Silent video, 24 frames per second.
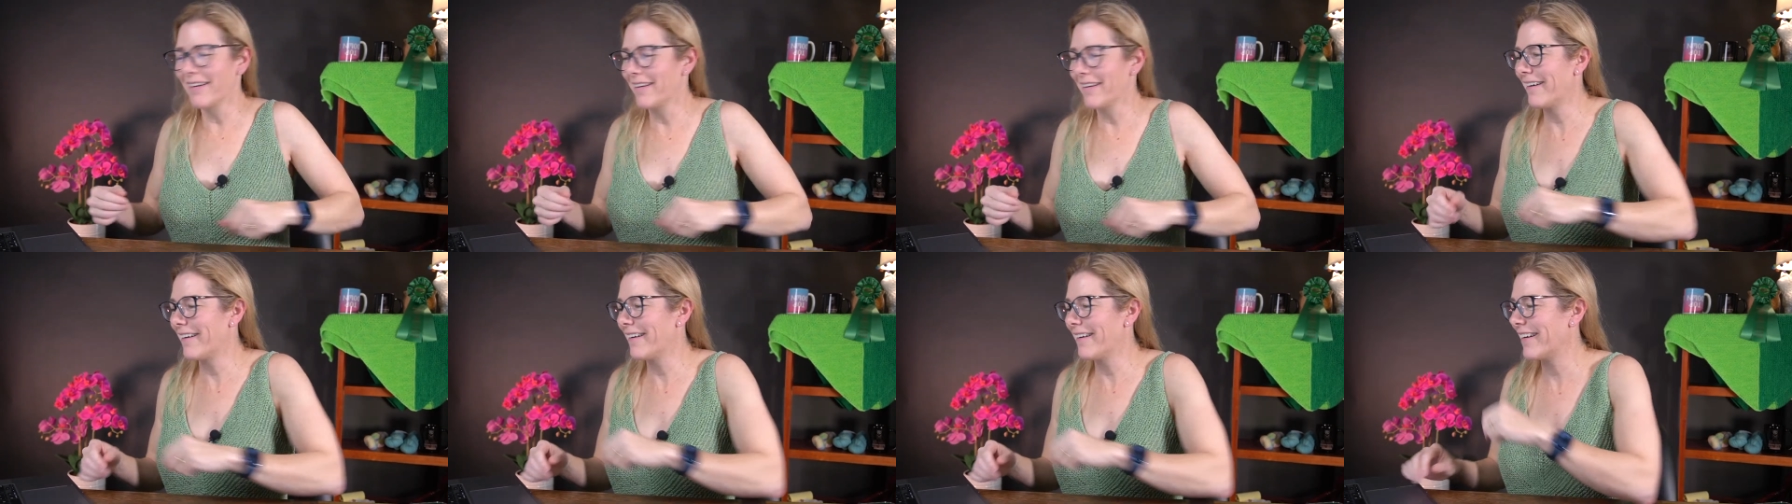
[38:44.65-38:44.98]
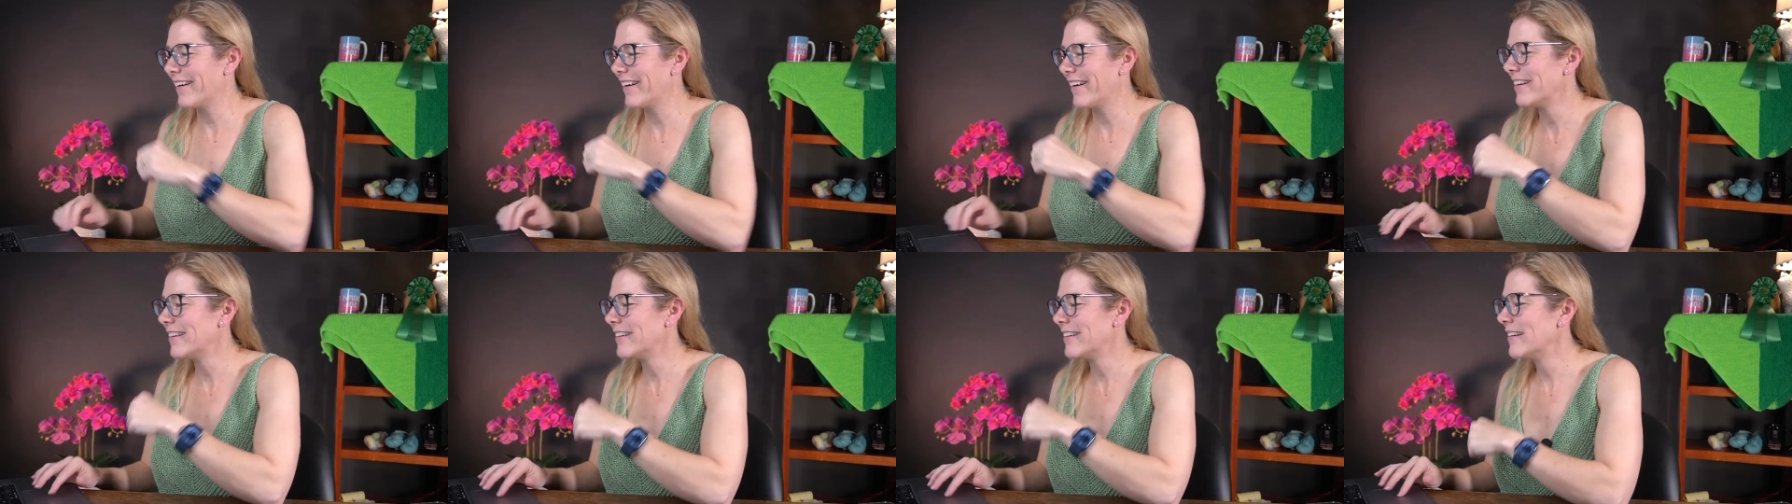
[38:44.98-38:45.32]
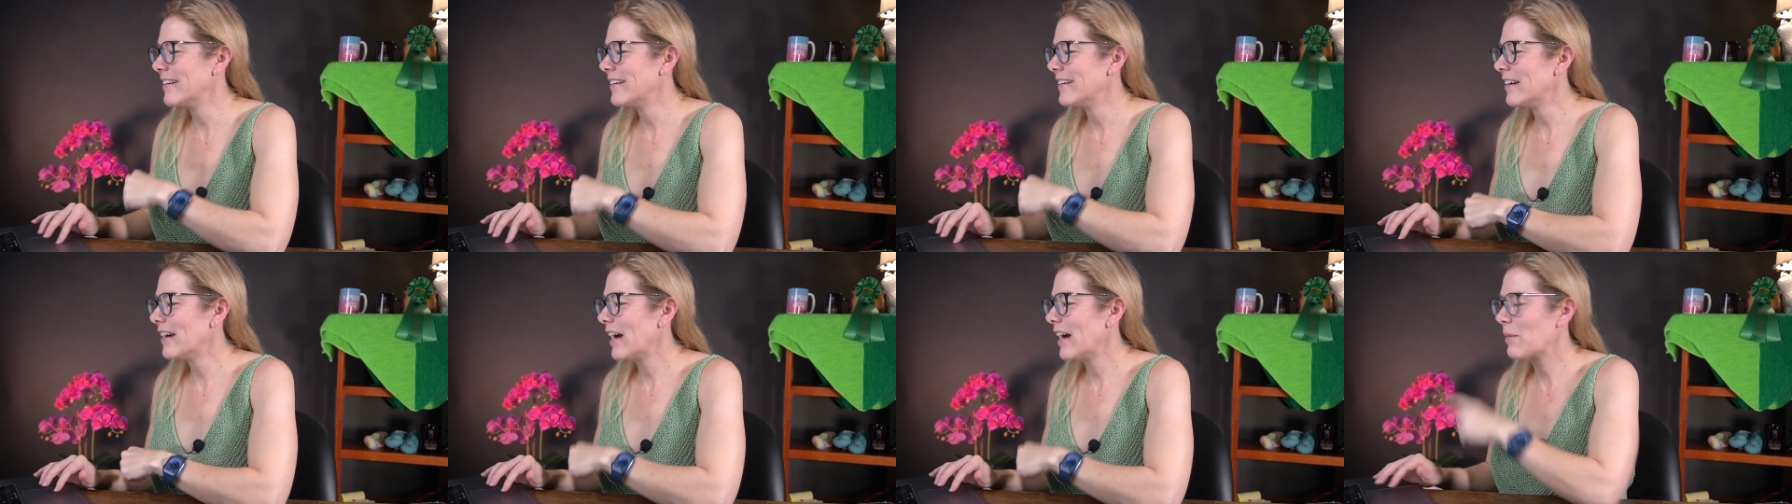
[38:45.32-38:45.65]

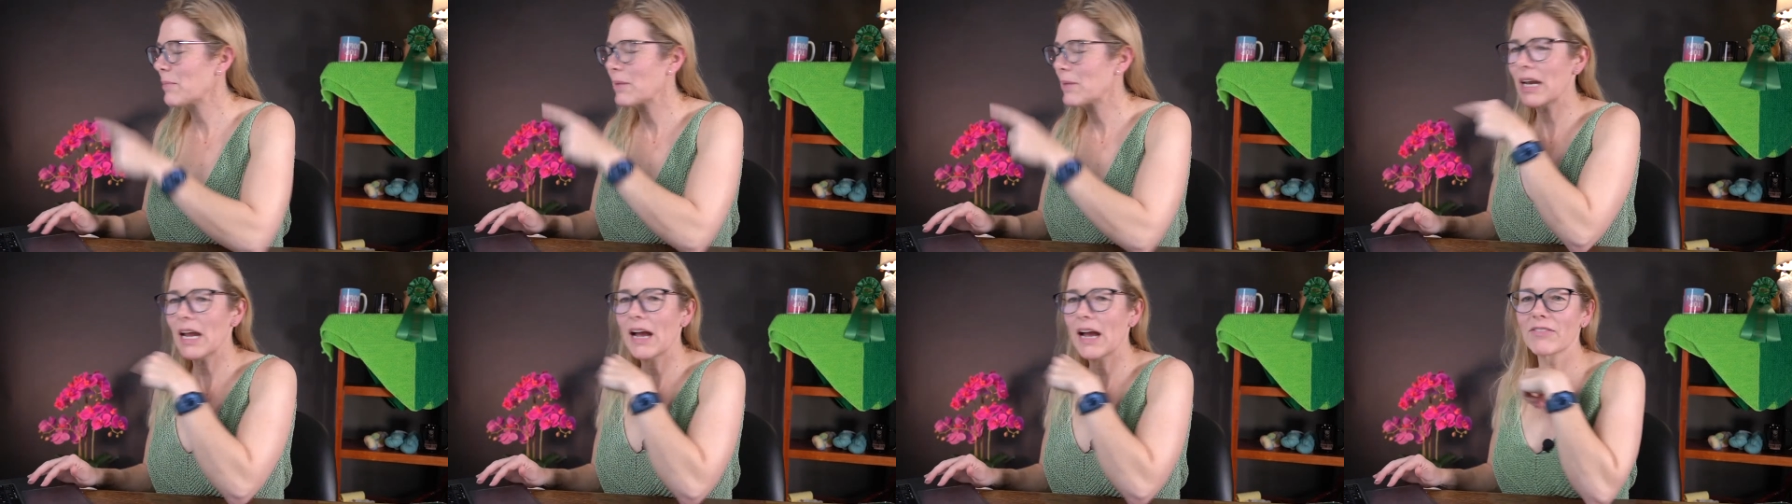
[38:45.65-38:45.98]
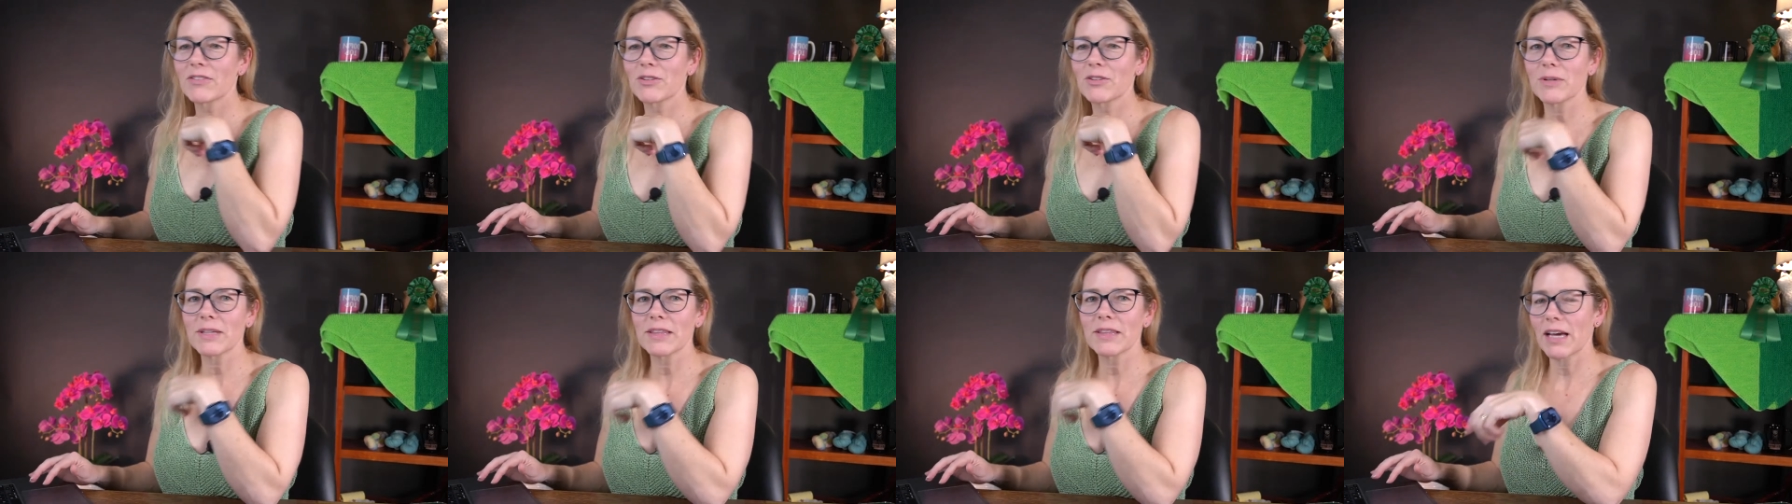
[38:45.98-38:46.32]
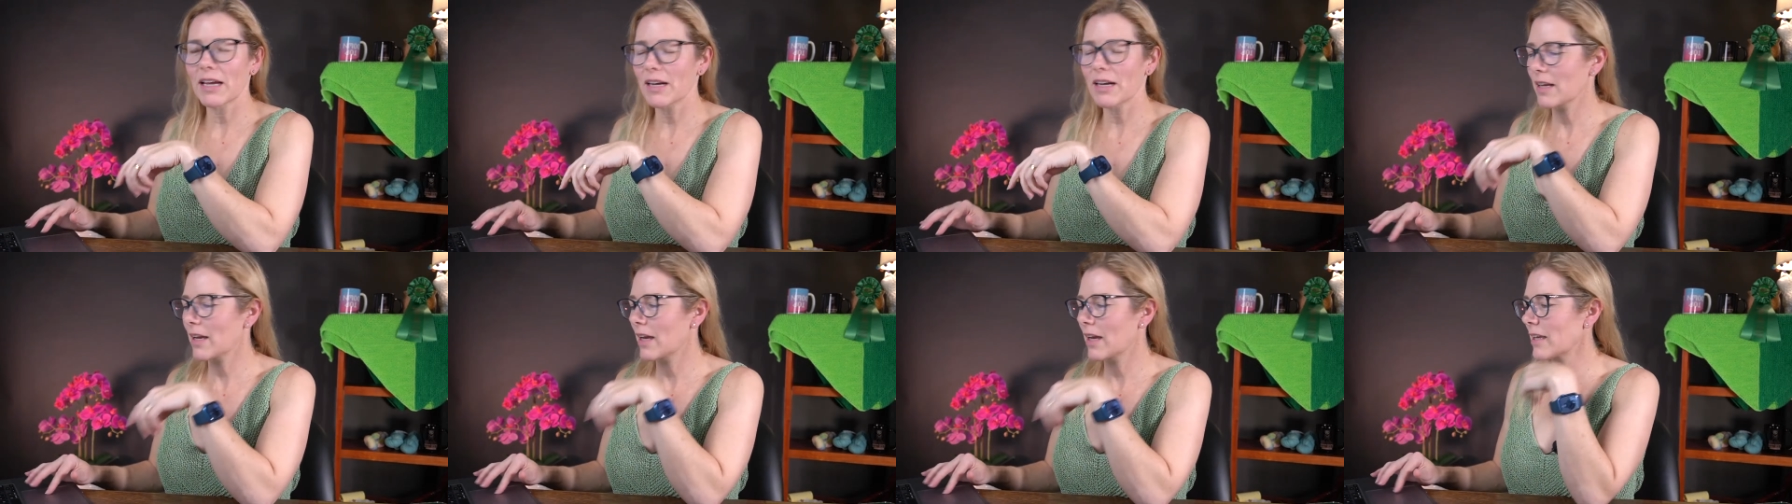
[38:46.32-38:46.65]
I'm going to have to read
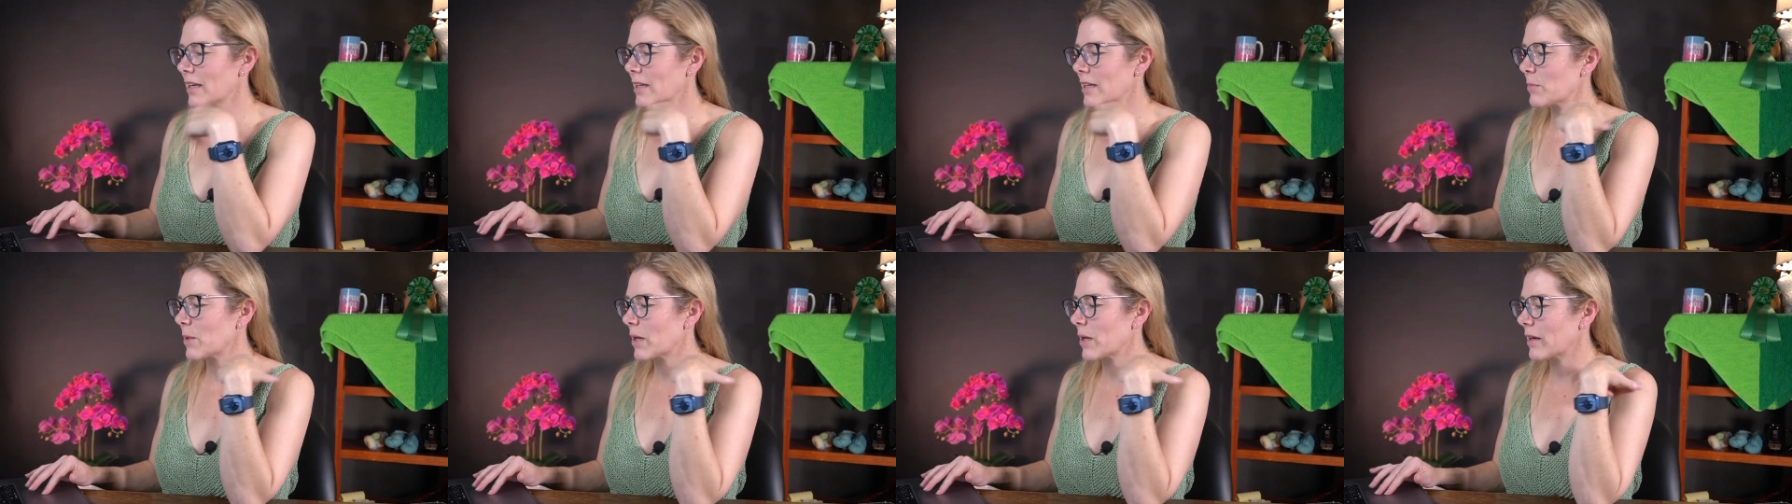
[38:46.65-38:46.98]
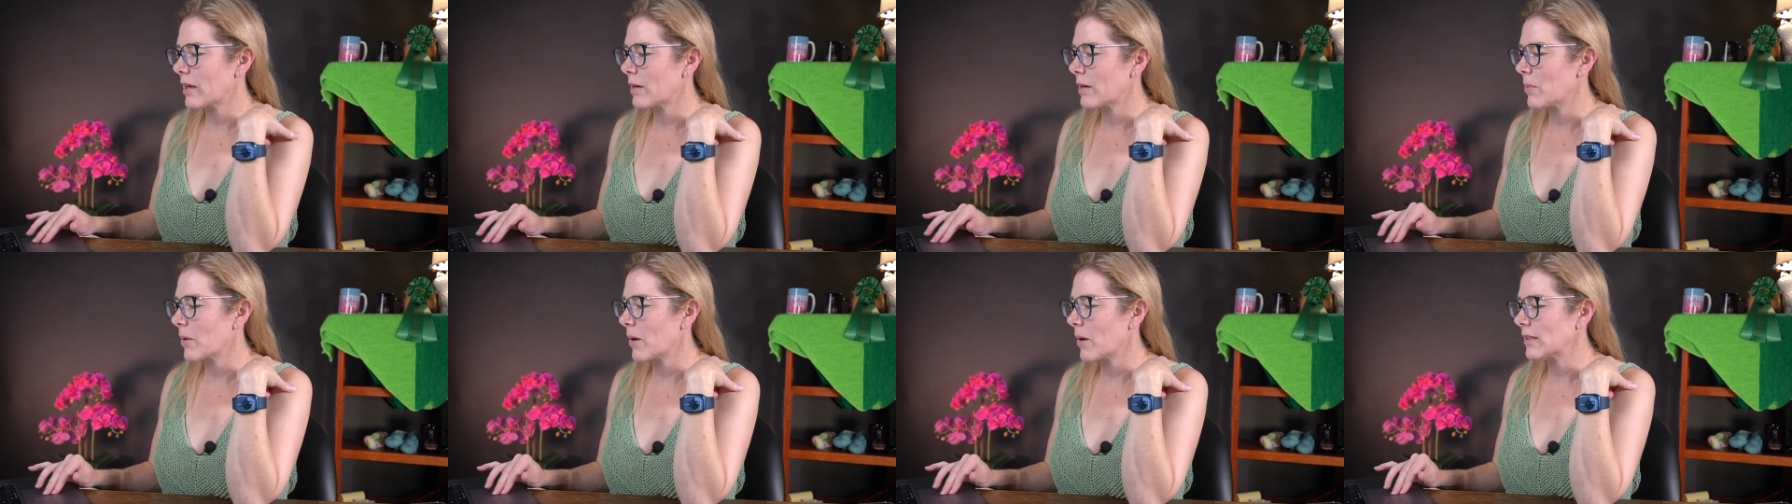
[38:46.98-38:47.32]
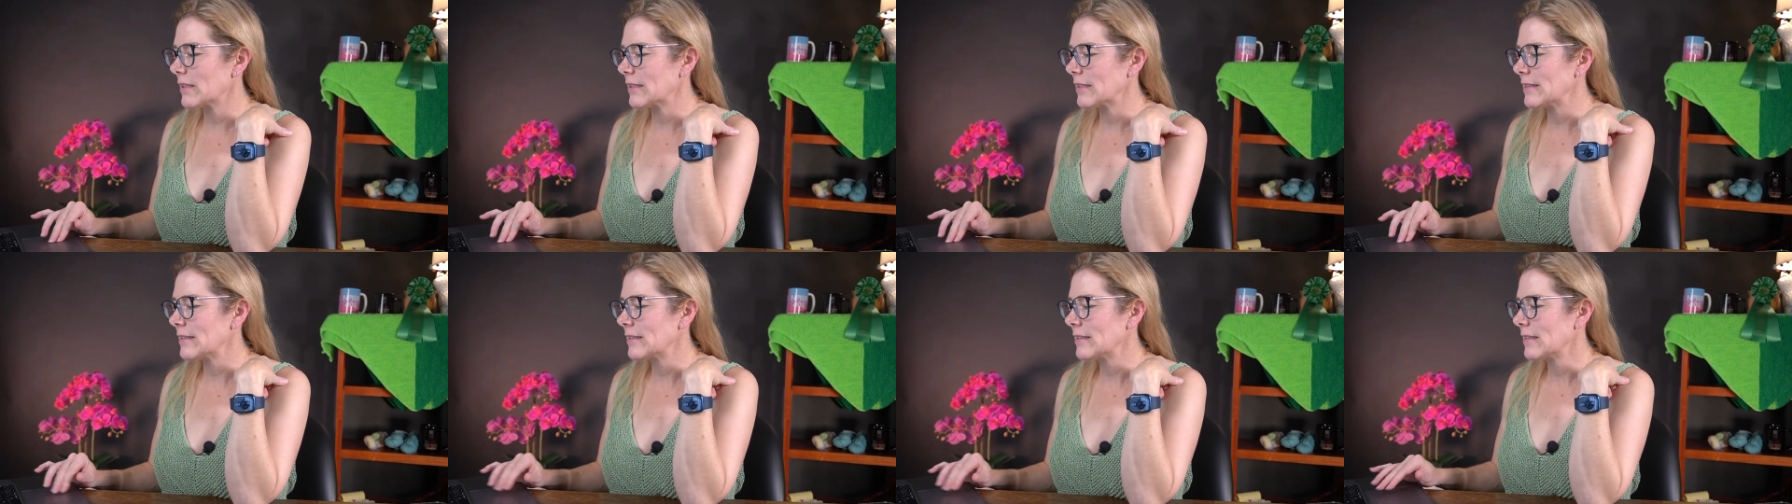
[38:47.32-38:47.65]
that again about Aunt
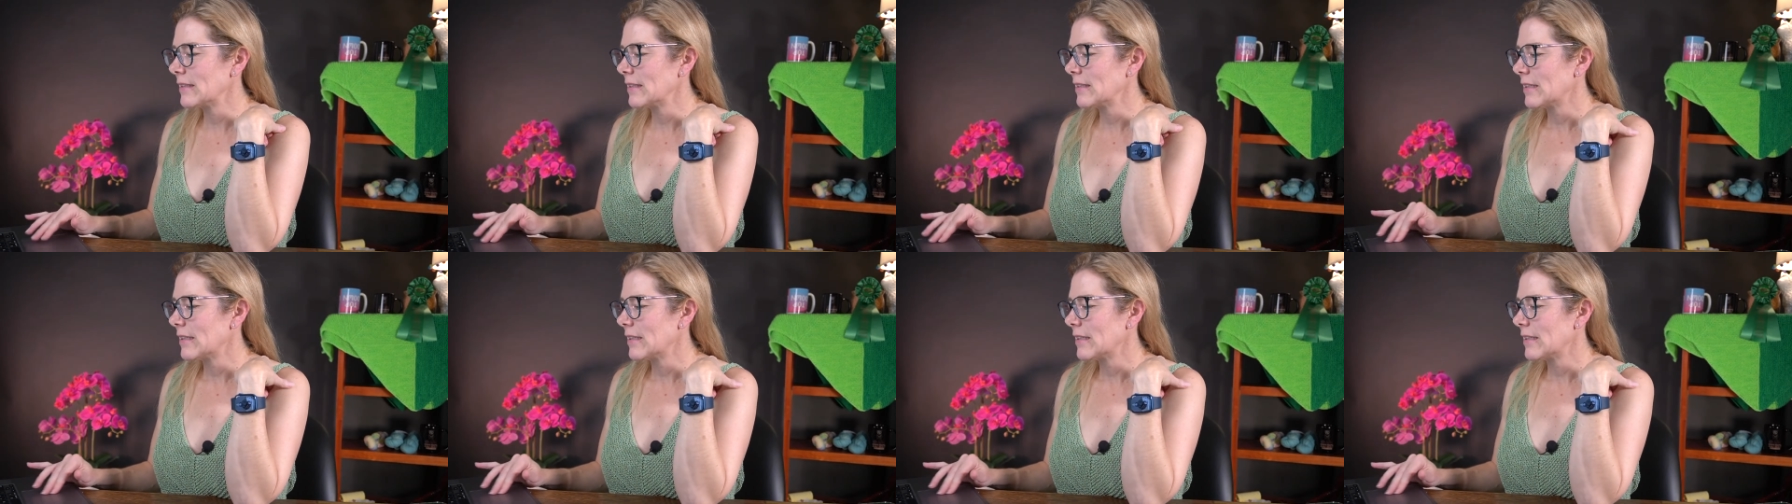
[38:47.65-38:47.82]
Polly.